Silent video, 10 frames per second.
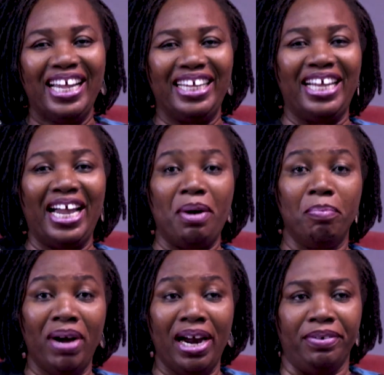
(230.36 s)
I am
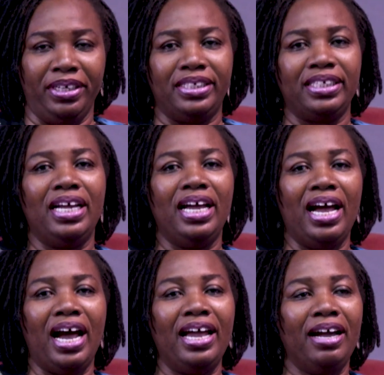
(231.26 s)
married.
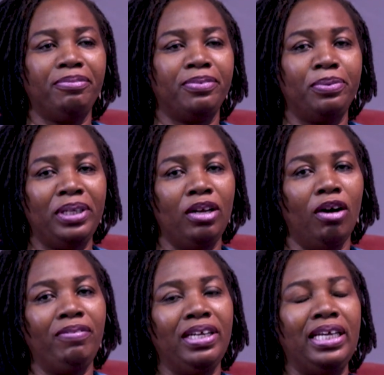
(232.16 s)
I have three
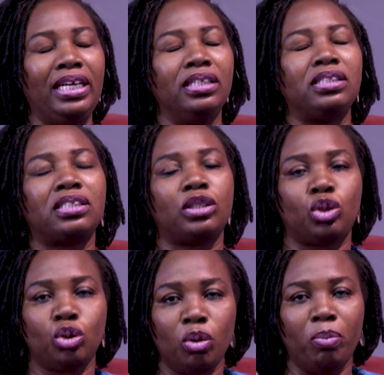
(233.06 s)
lovely kids,
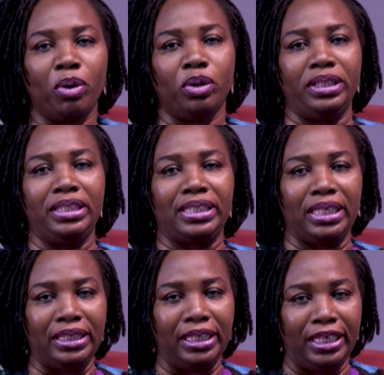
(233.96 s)
two boys
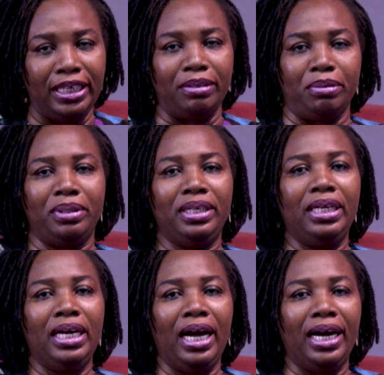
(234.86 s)
and a girl,
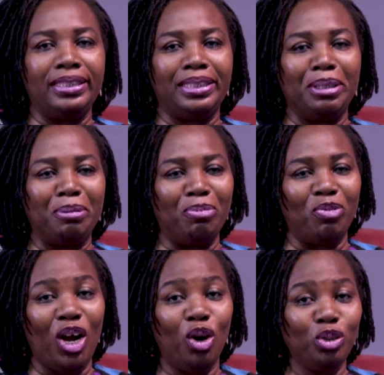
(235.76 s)
and we
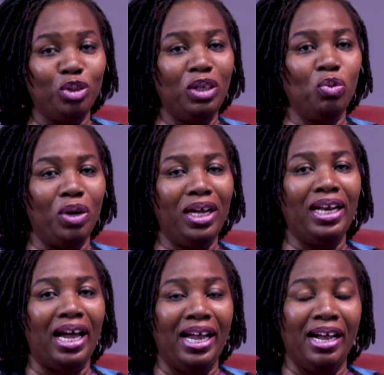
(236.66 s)
are all doing well.
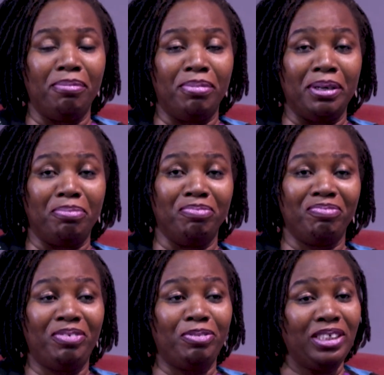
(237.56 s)
I am
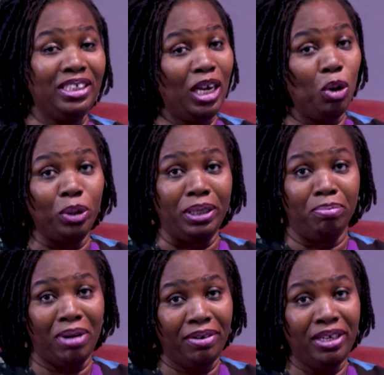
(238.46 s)
15-year-old in
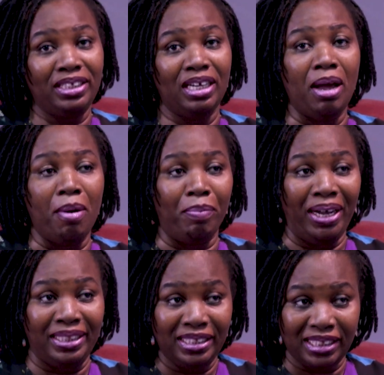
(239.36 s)
marriage by this